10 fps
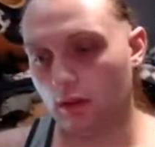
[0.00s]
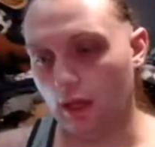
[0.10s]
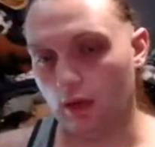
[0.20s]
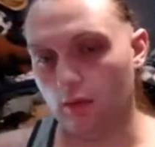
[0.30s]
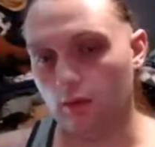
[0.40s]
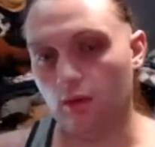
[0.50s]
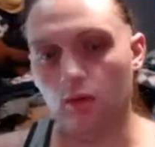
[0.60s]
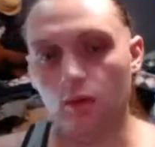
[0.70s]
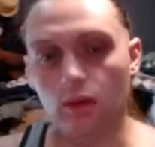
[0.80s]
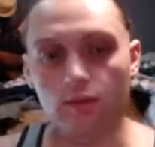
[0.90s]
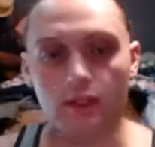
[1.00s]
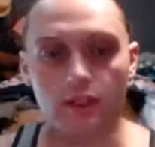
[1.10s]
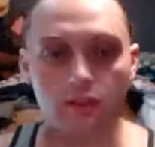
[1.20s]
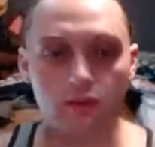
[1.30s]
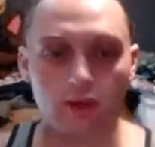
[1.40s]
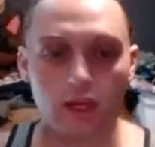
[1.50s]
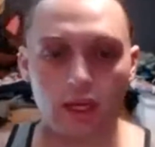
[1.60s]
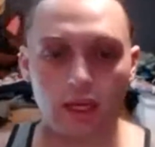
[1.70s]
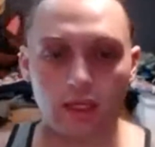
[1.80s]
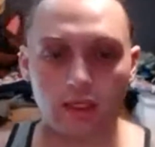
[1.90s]
I don't know if I should
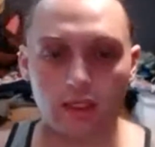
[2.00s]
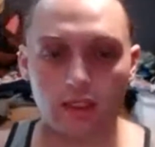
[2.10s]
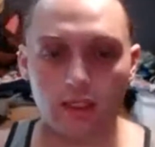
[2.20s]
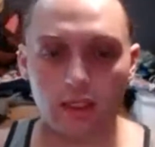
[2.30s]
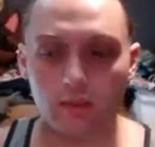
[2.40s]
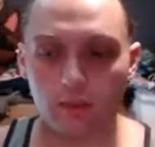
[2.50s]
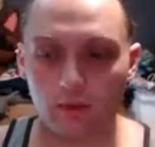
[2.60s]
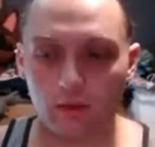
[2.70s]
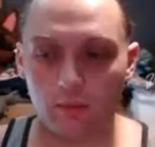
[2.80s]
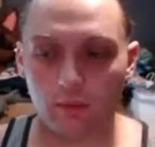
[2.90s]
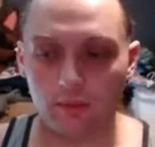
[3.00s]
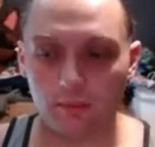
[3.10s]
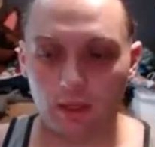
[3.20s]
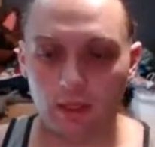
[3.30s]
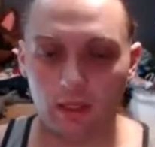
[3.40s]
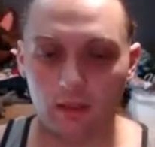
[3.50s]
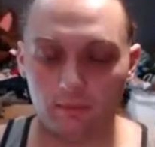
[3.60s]
try continuing on with my